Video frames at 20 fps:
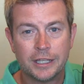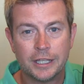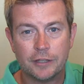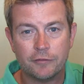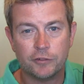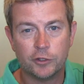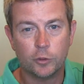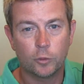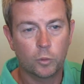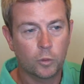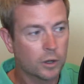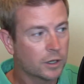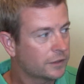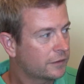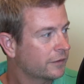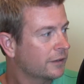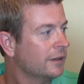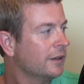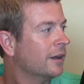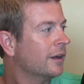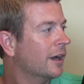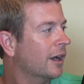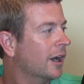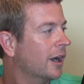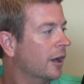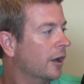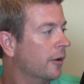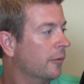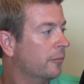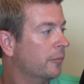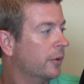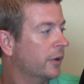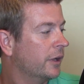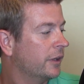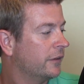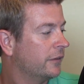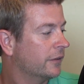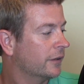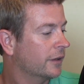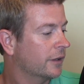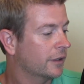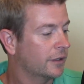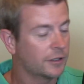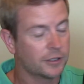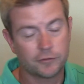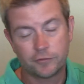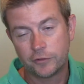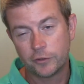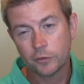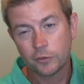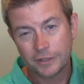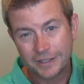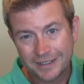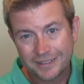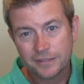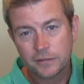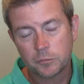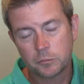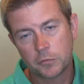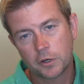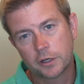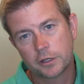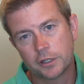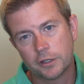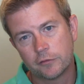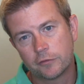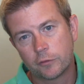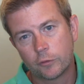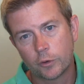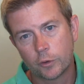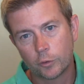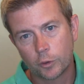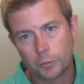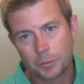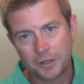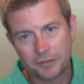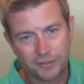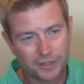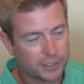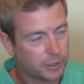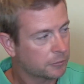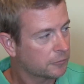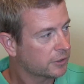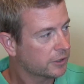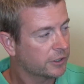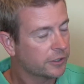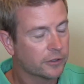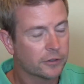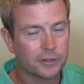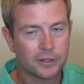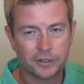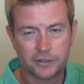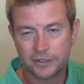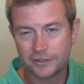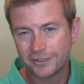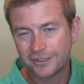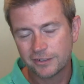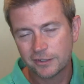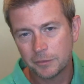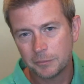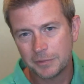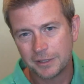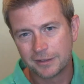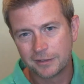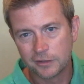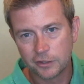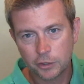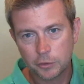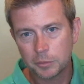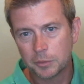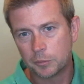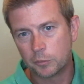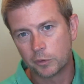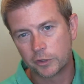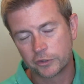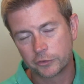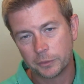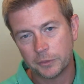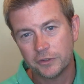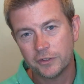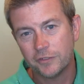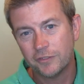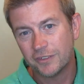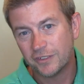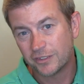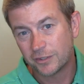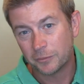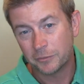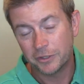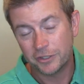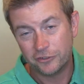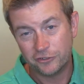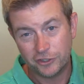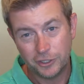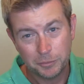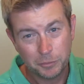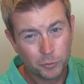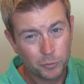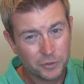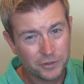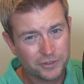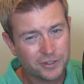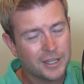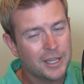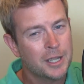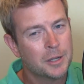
if you want. Um, but uh, if you're in the market for a robot vacuum cleaner, this is going to be a little bit more expensive than some of the cheaper ones,